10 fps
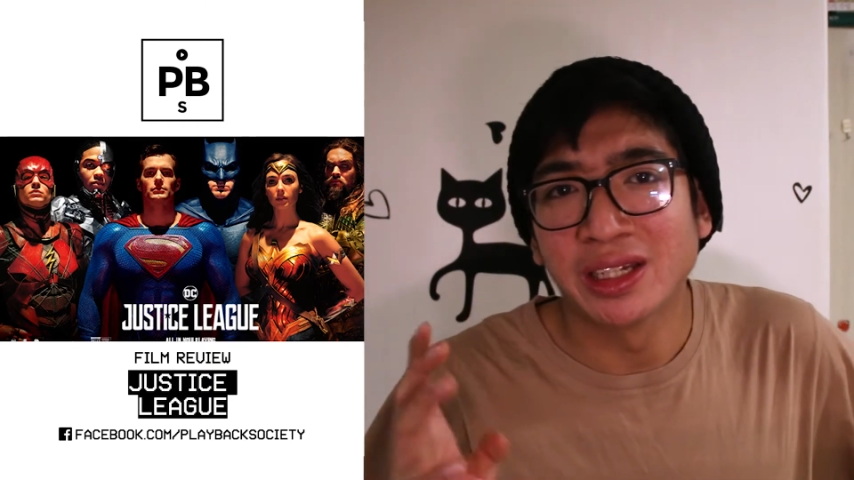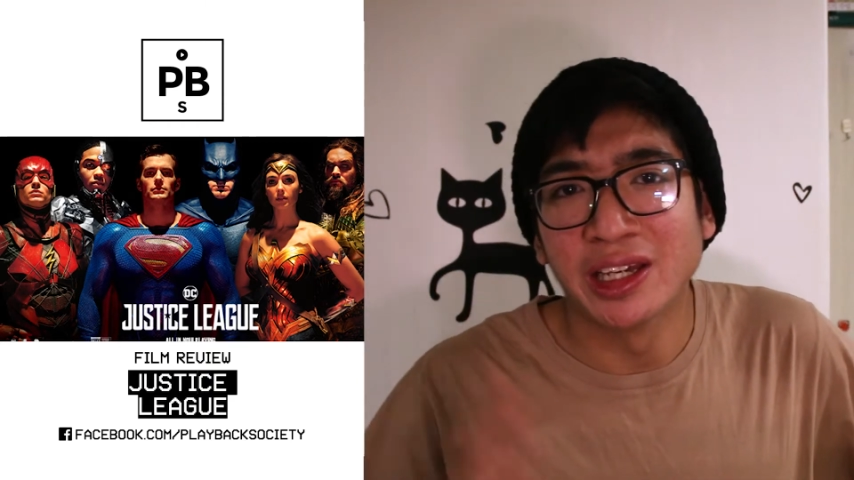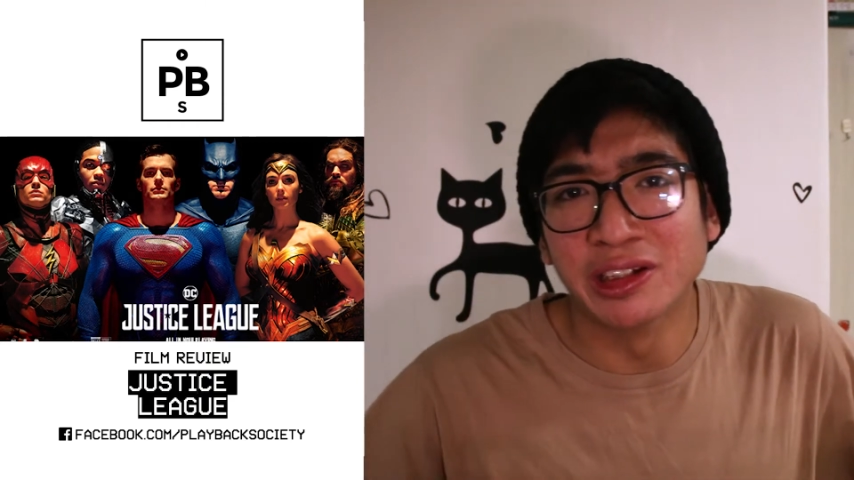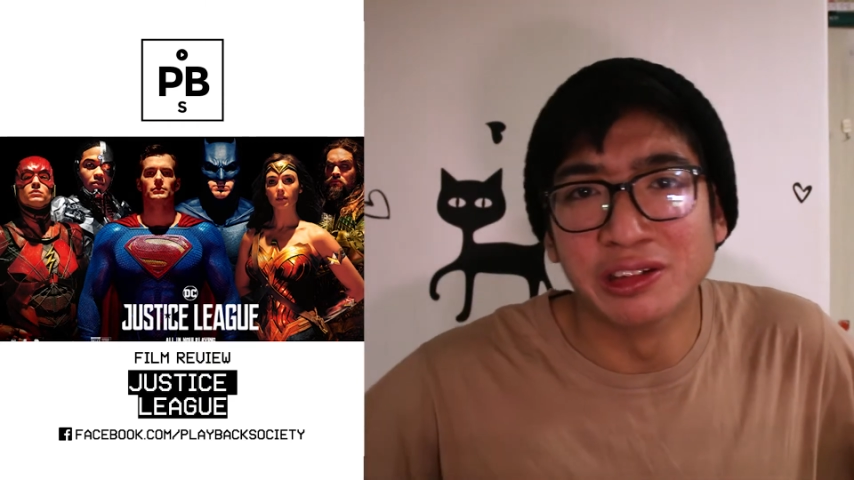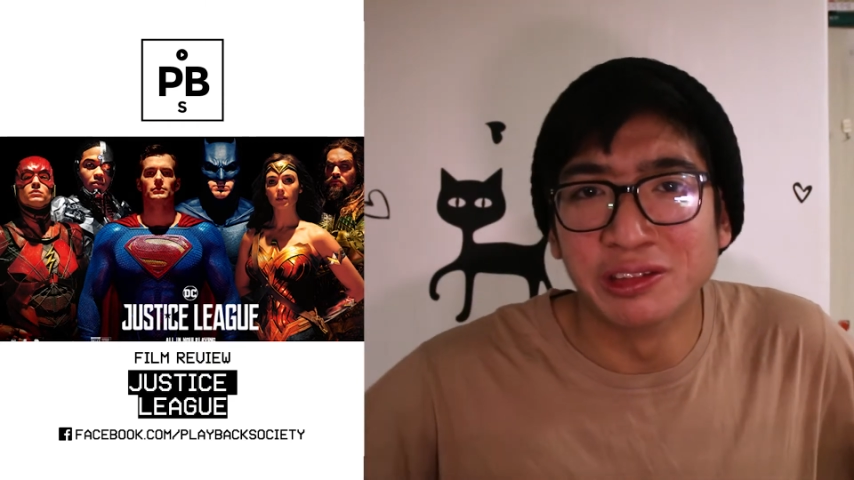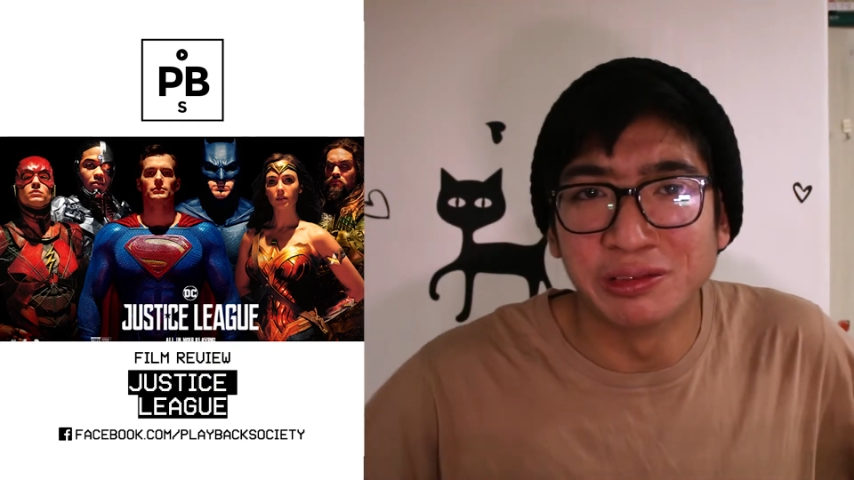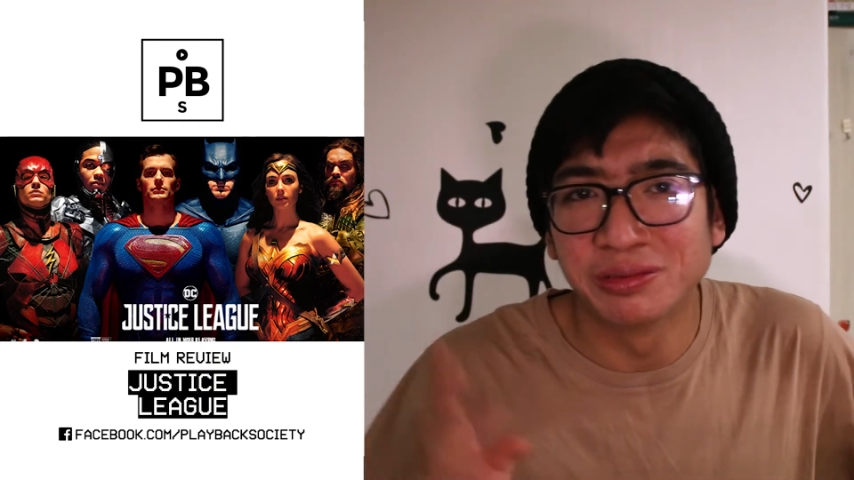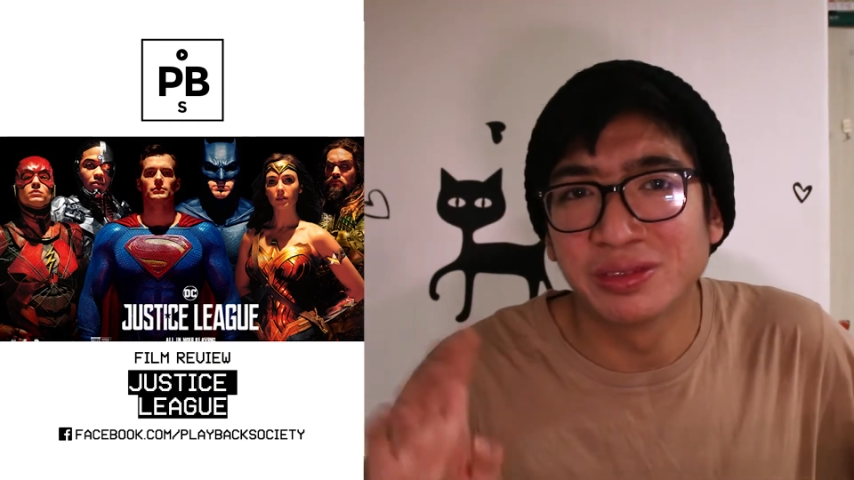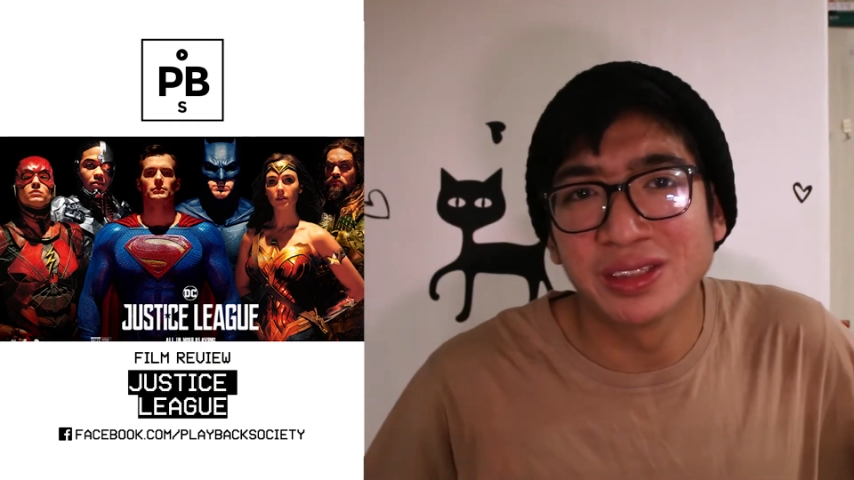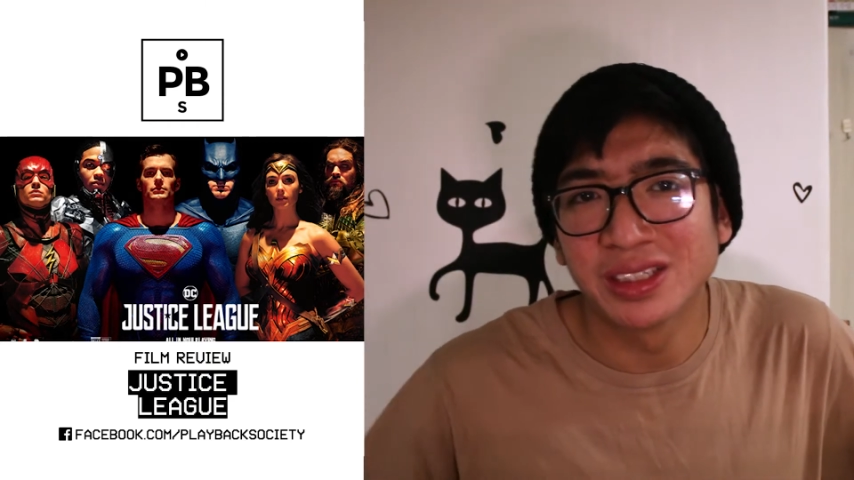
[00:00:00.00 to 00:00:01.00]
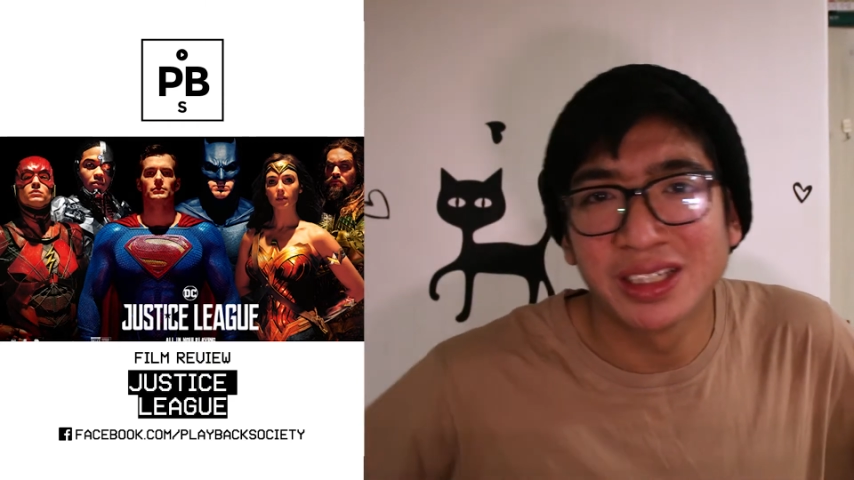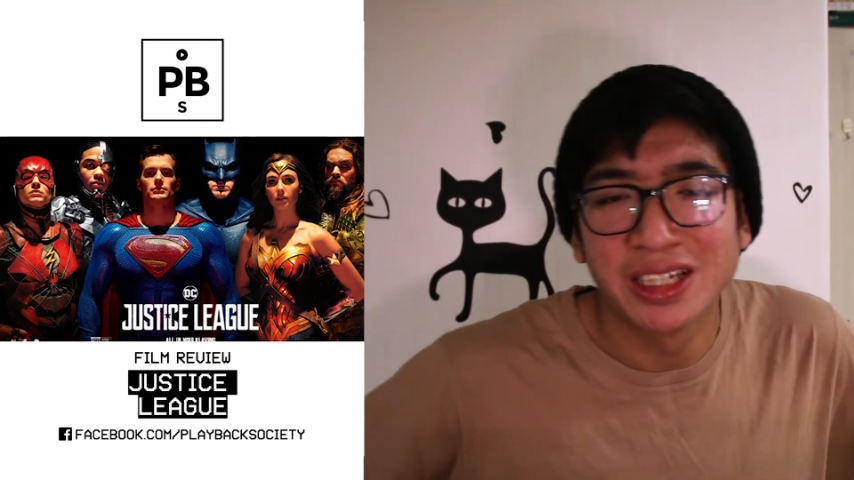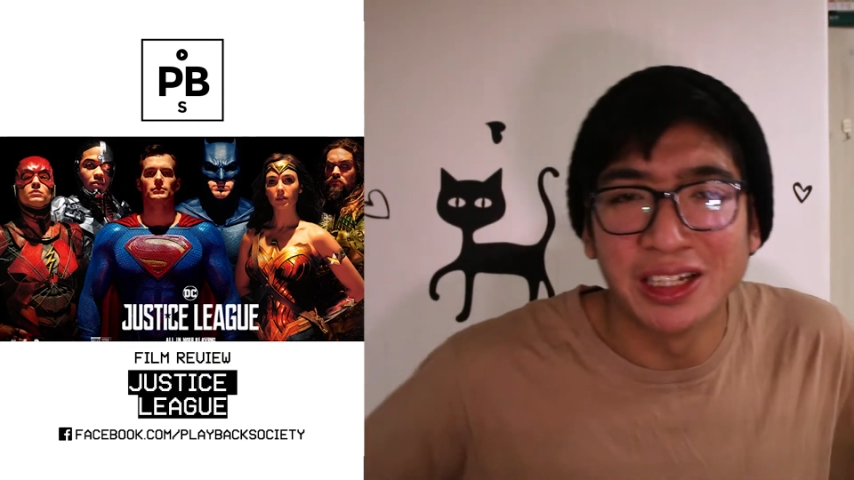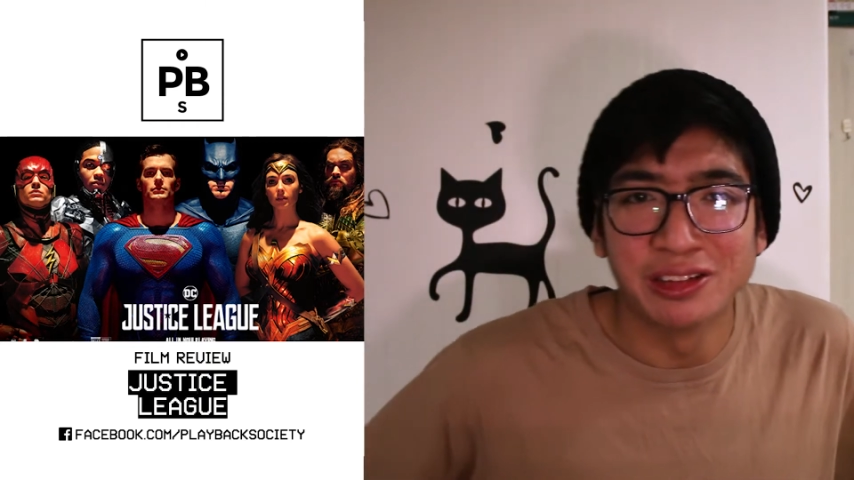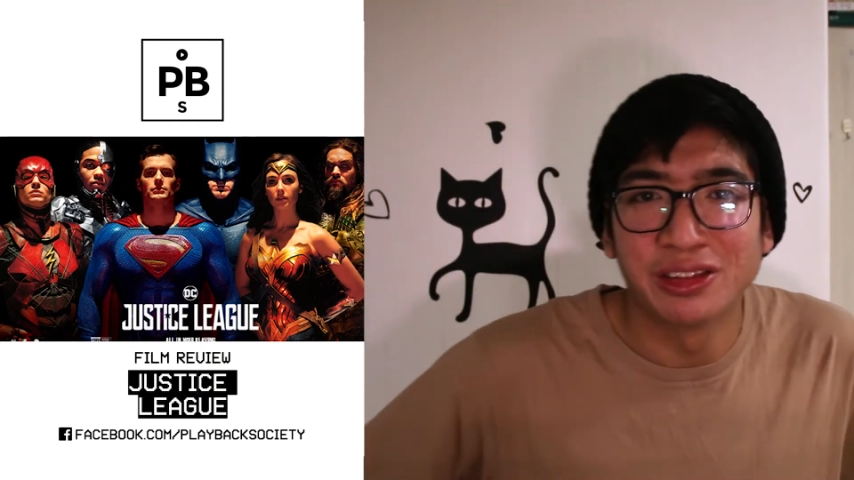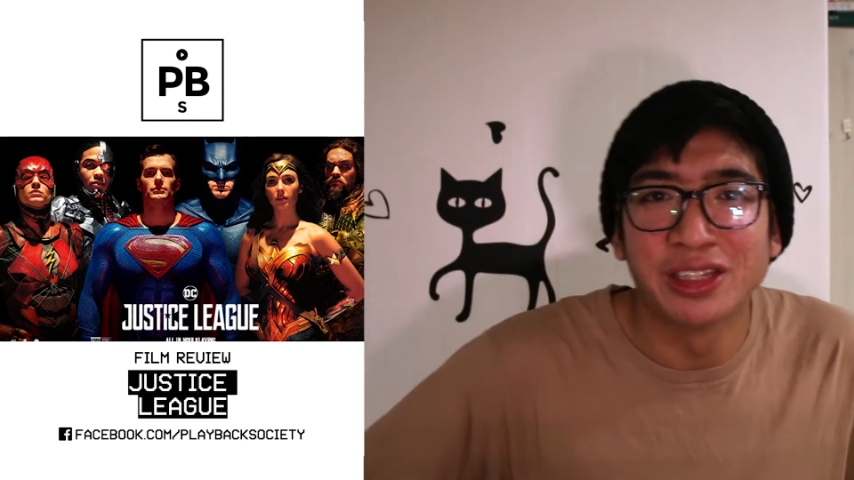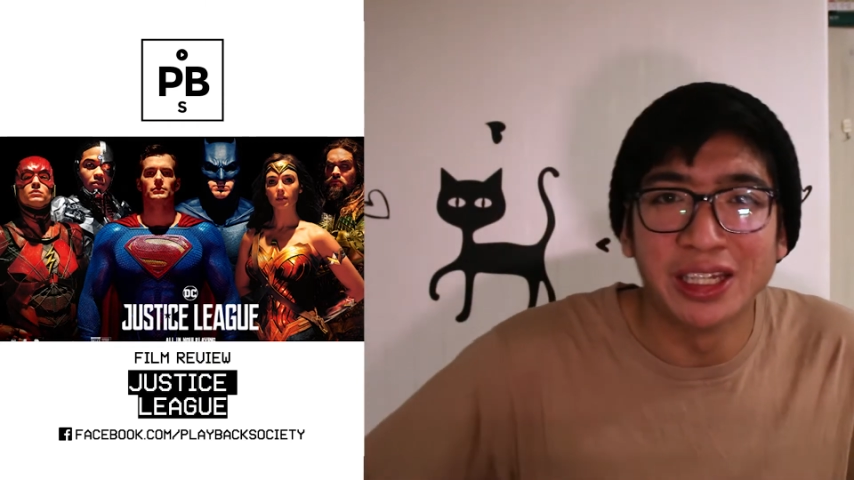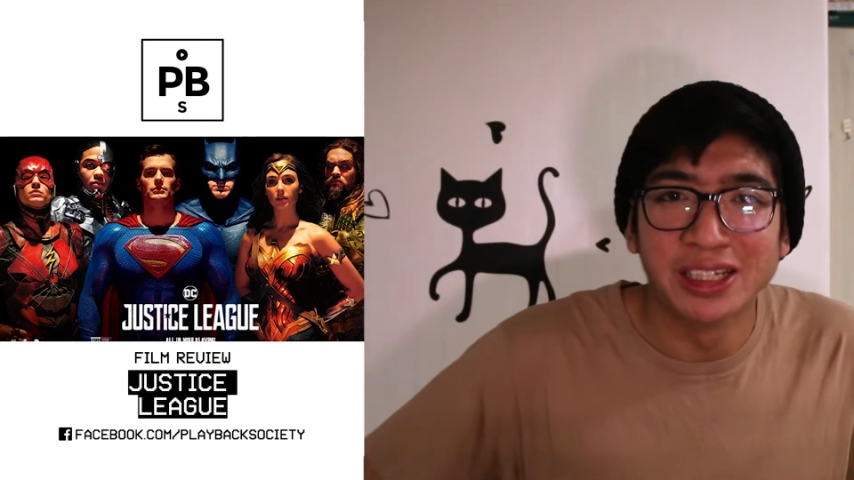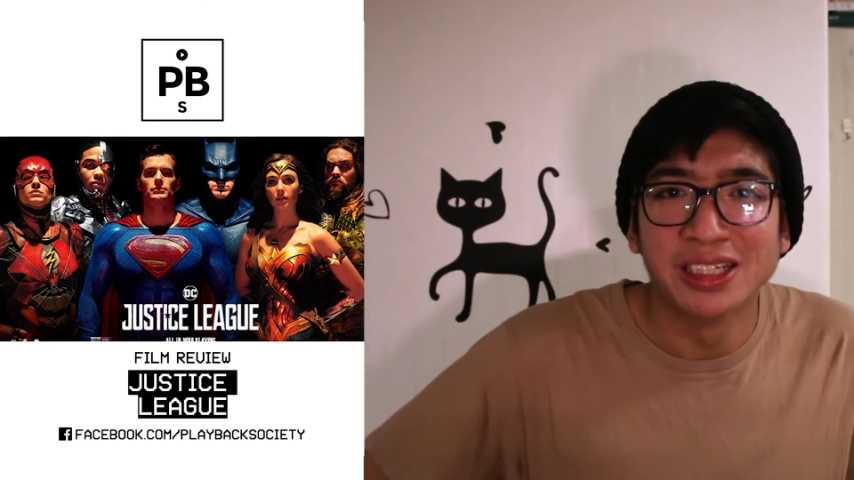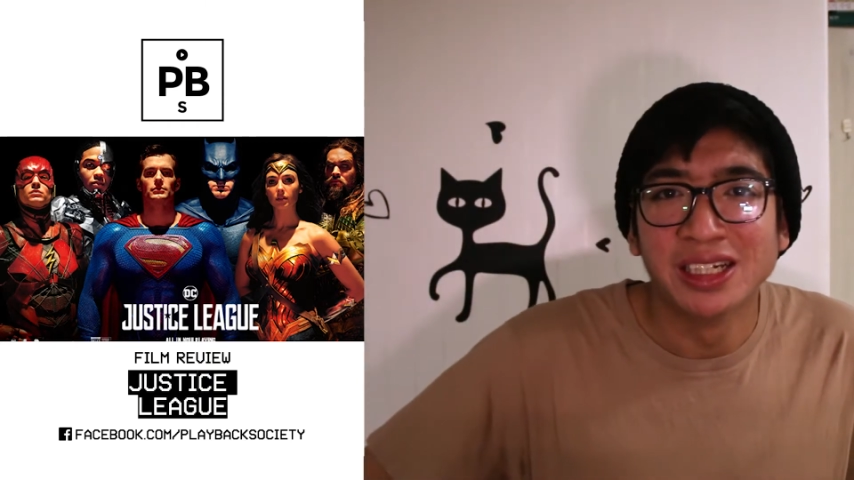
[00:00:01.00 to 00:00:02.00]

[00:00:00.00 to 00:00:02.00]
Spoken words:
hell kind of thing.